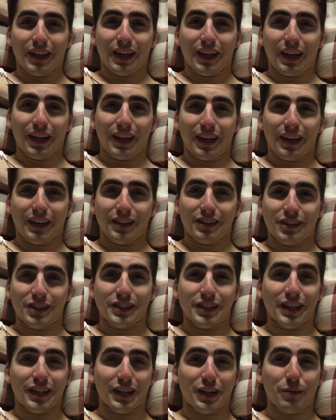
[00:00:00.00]
And she
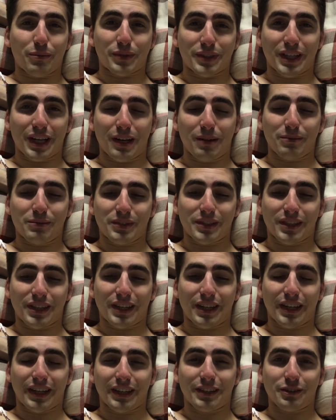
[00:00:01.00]
said it a couple times.
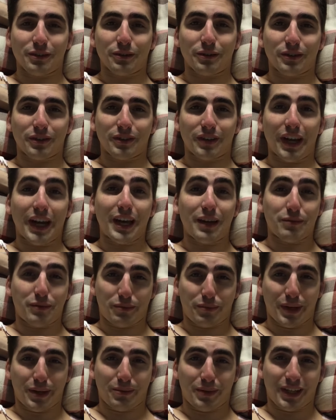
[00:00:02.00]
Then I told her I am the
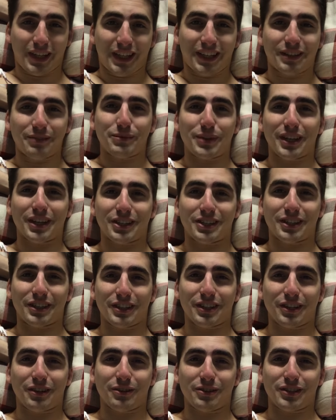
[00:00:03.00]
baby because she
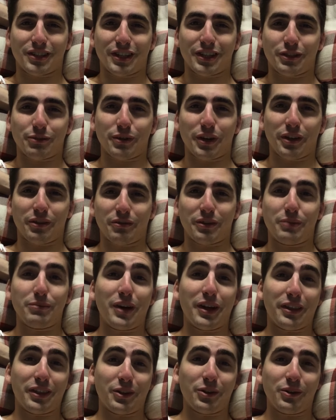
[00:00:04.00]
thought I was a
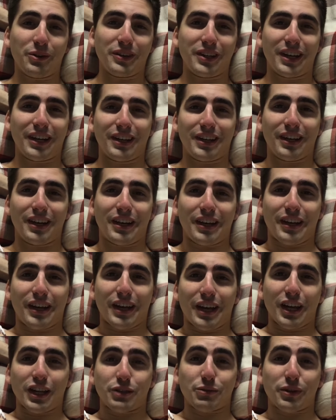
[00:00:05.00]
23-month-old, not
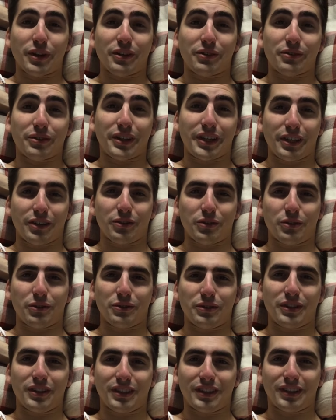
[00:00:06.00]
a
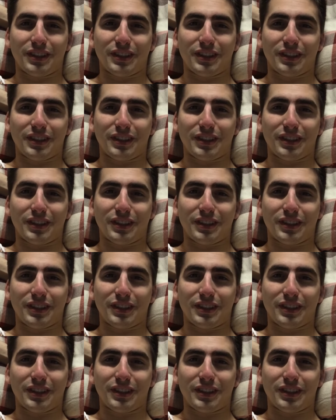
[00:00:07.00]
23-year-old.